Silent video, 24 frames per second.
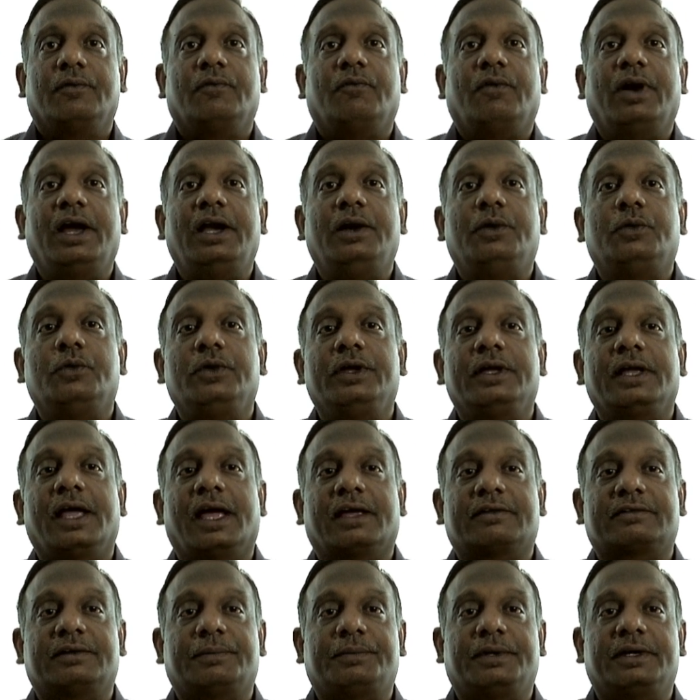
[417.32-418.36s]
while doing
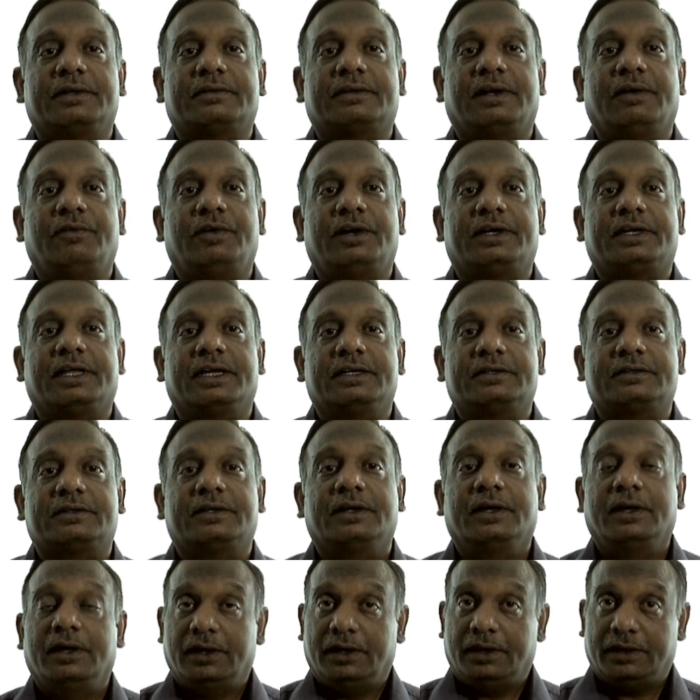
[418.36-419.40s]
acceptance level test?
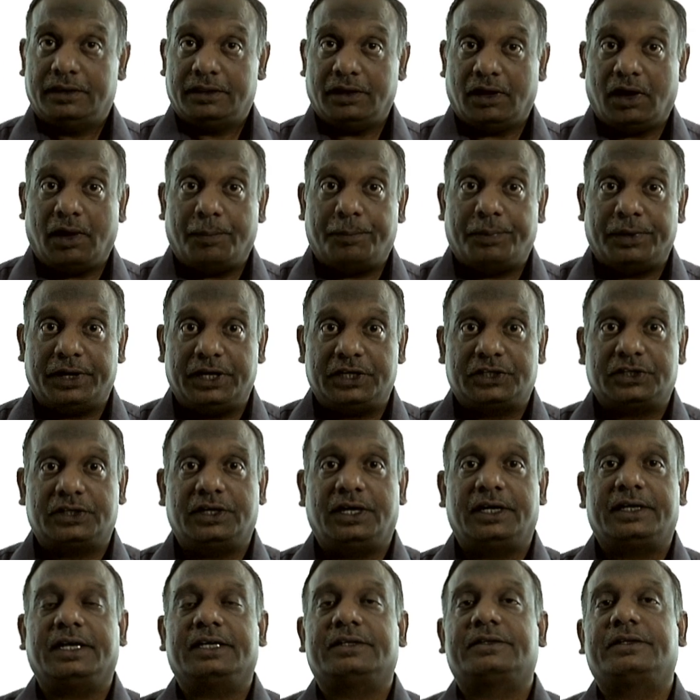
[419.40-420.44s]
The
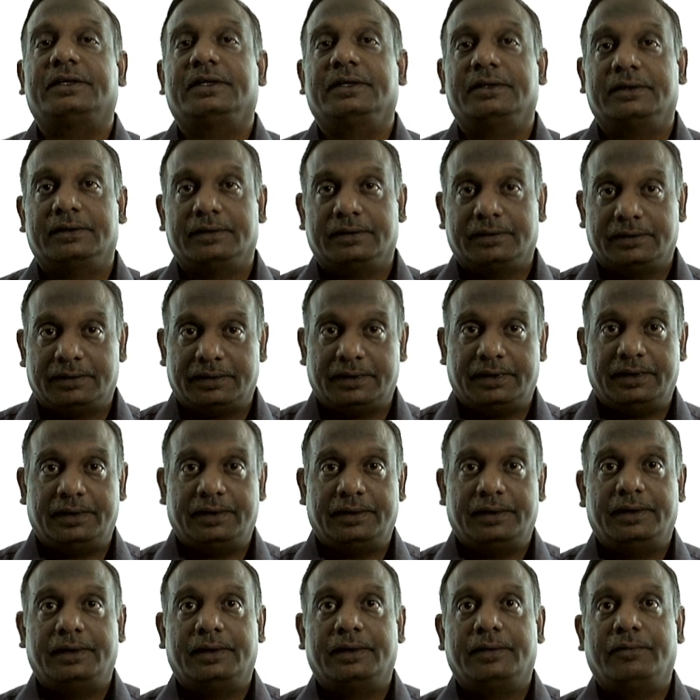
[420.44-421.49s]
operational testing,
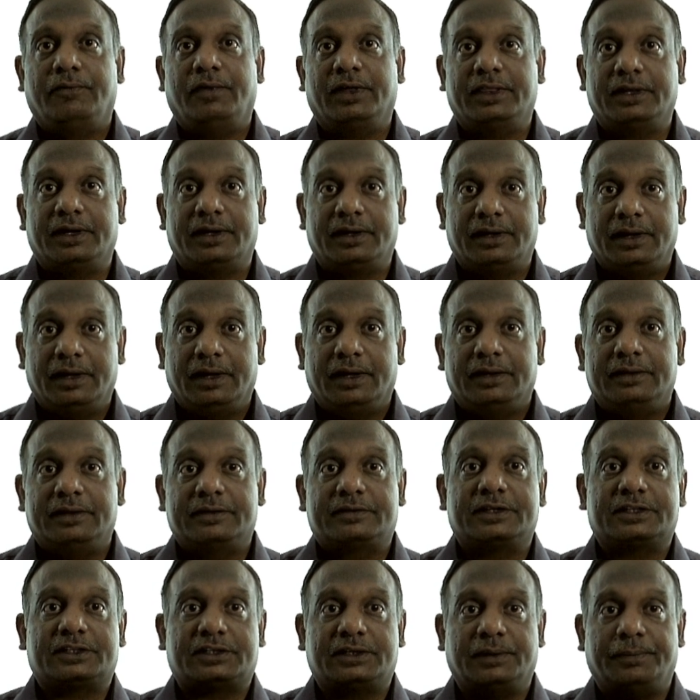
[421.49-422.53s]
whether the
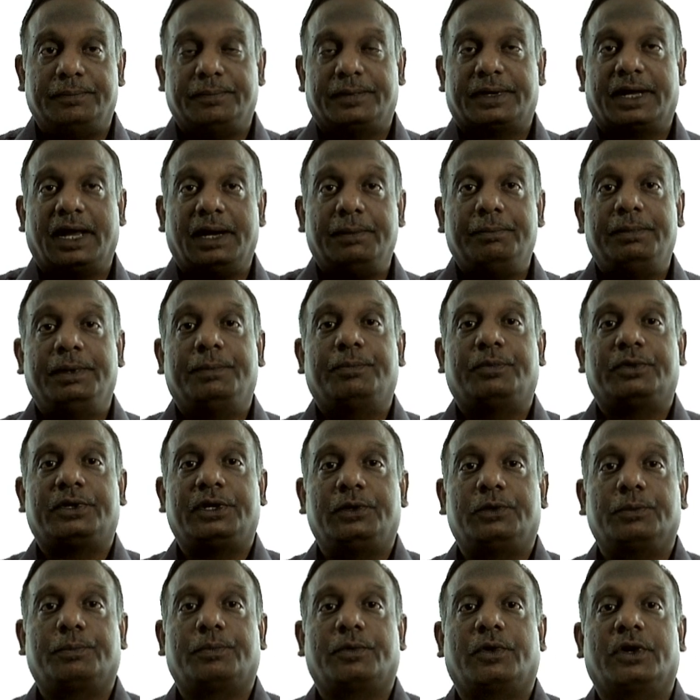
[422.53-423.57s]
system can be put
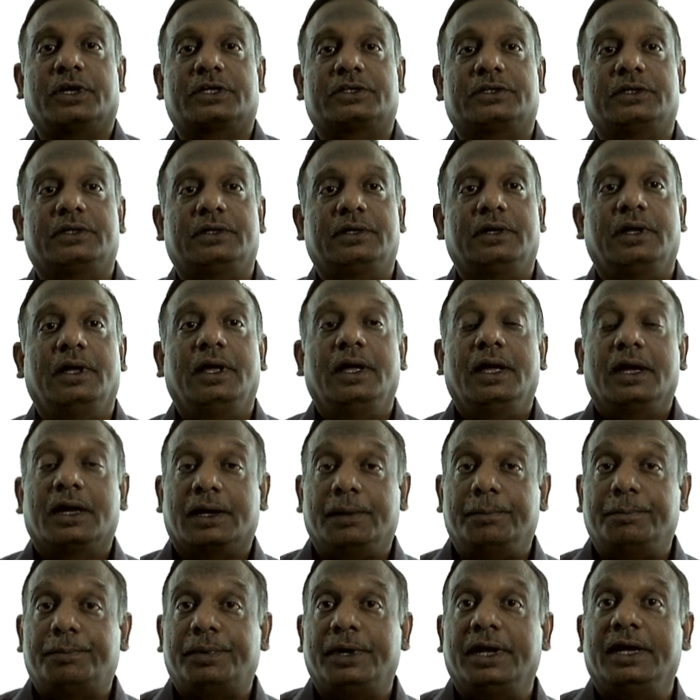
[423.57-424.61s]
into production,
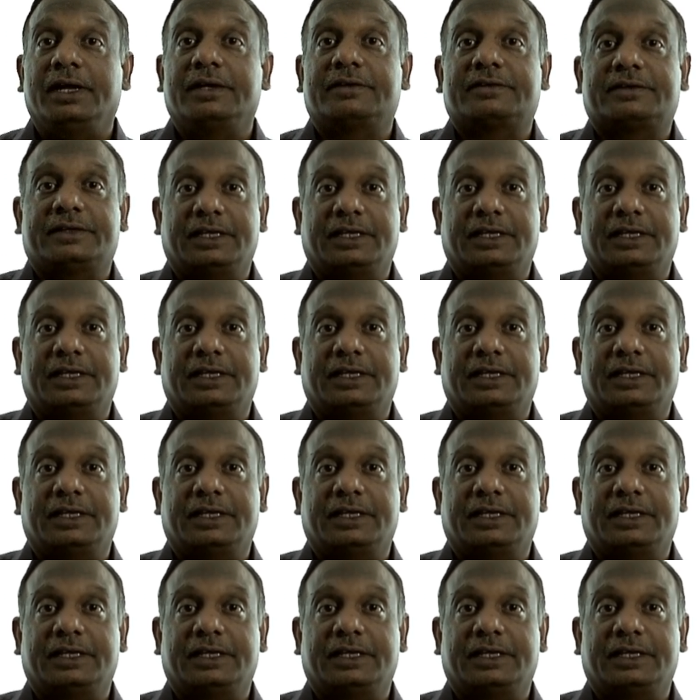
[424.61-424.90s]
compliance